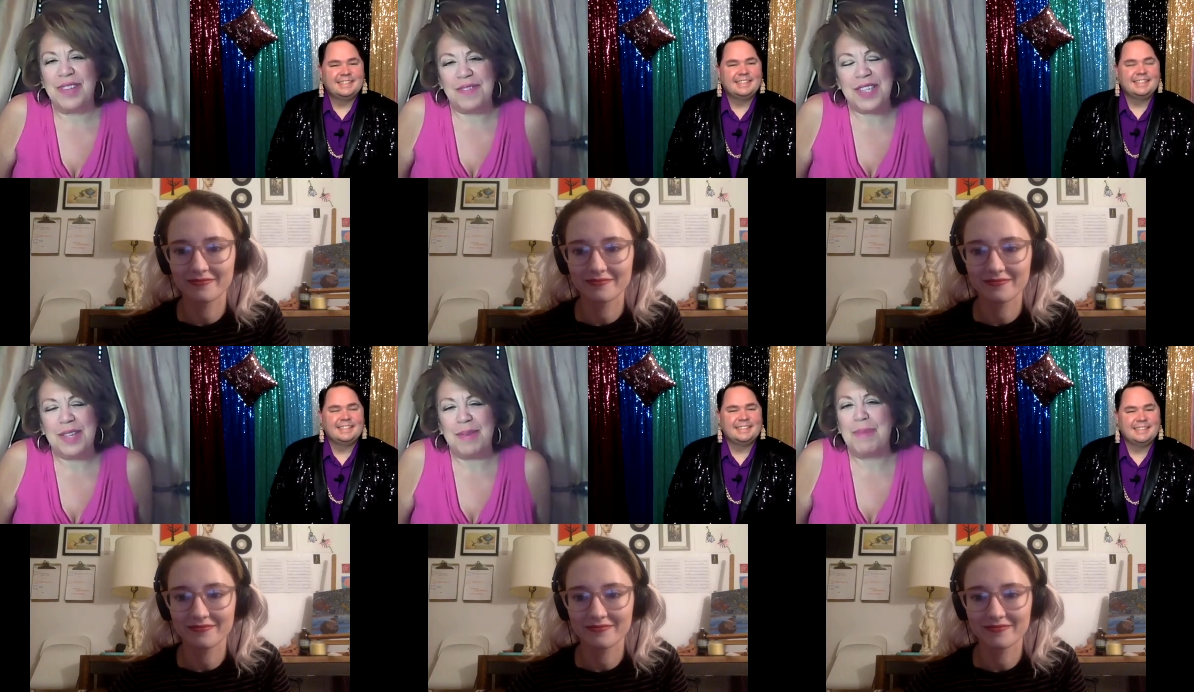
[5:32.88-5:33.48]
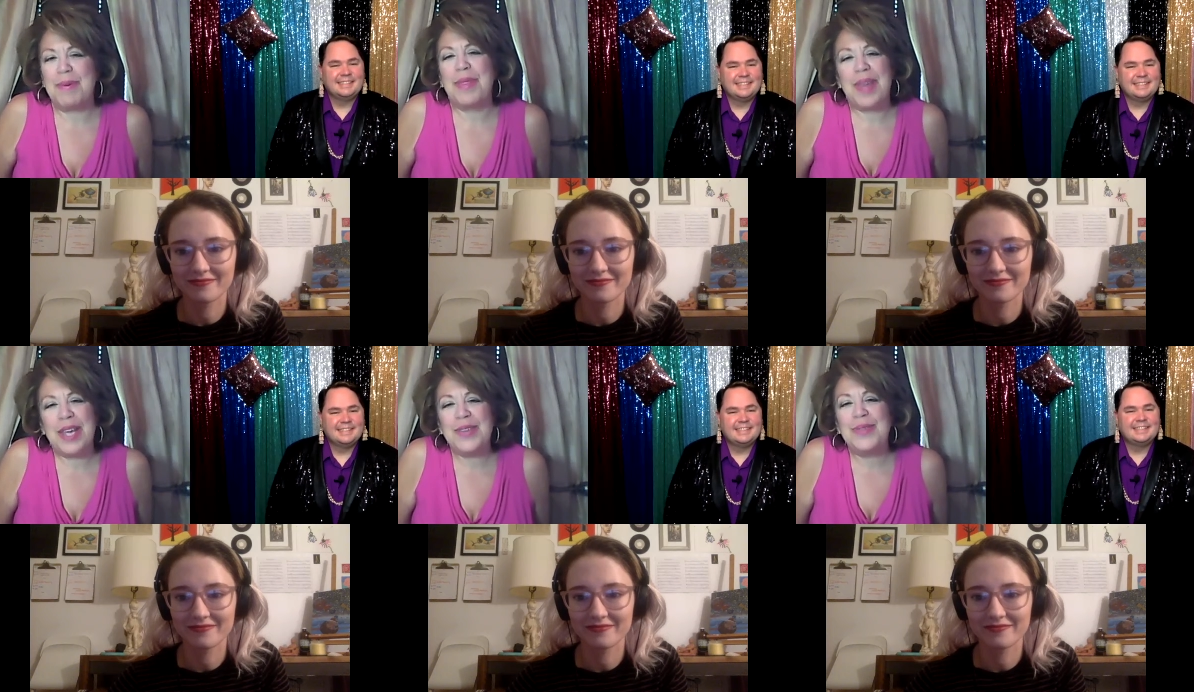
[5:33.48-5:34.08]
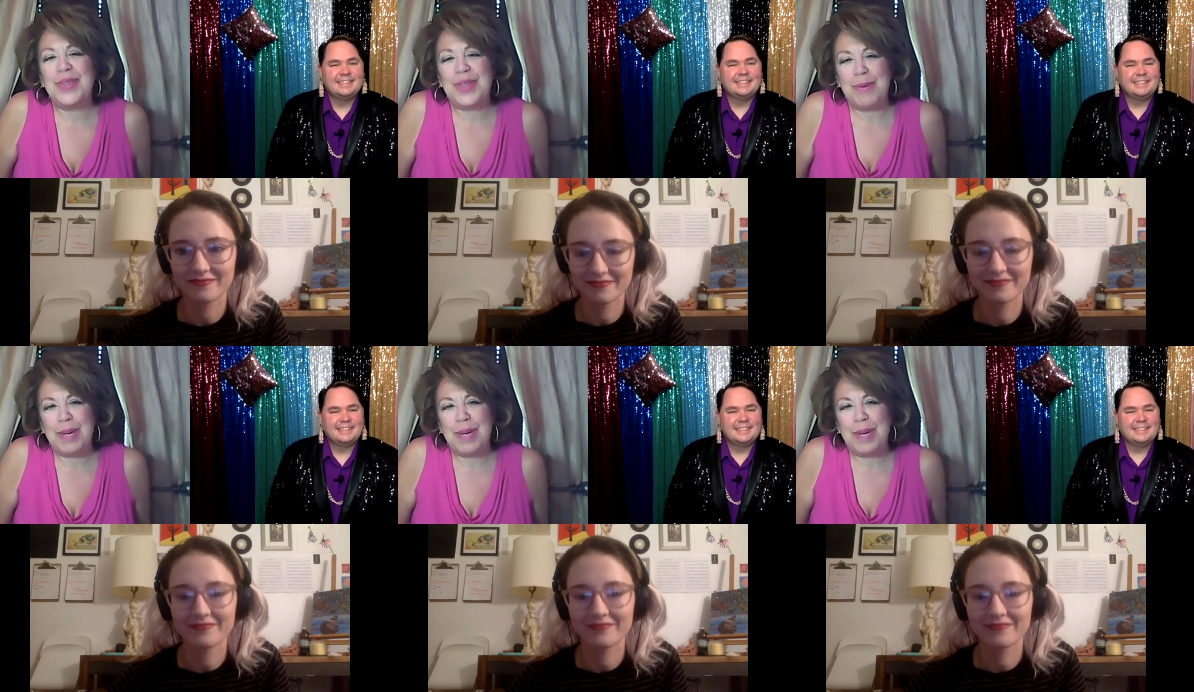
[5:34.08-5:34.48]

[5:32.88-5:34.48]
Speaker 1: of Cinema. Thank you so